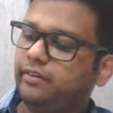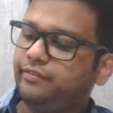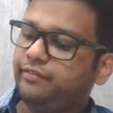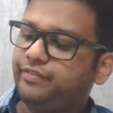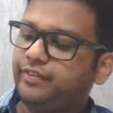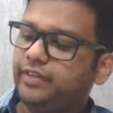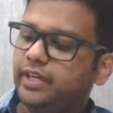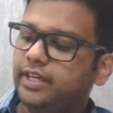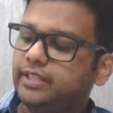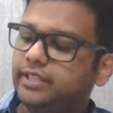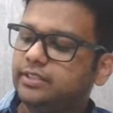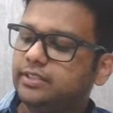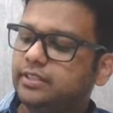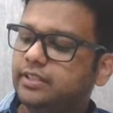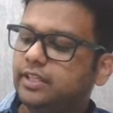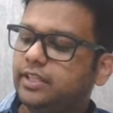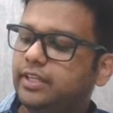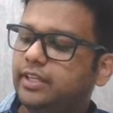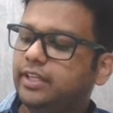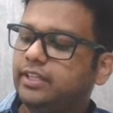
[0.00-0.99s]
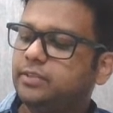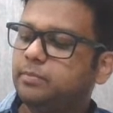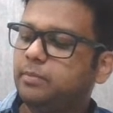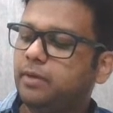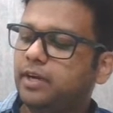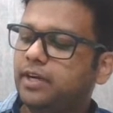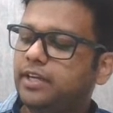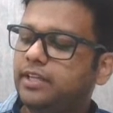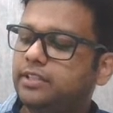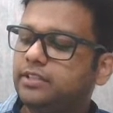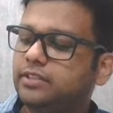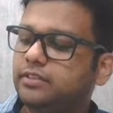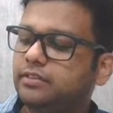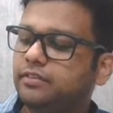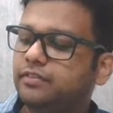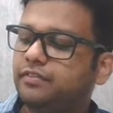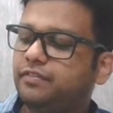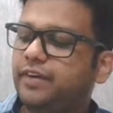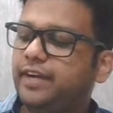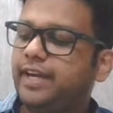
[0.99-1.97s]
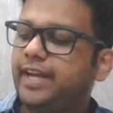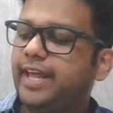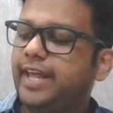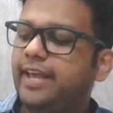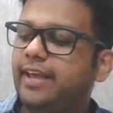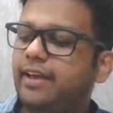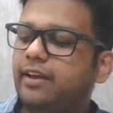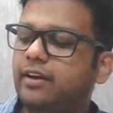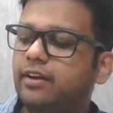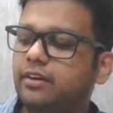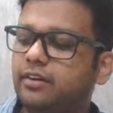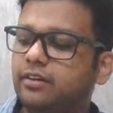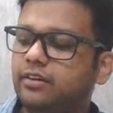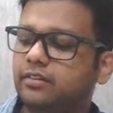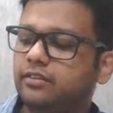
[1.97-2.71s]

If yes, then next part is fitting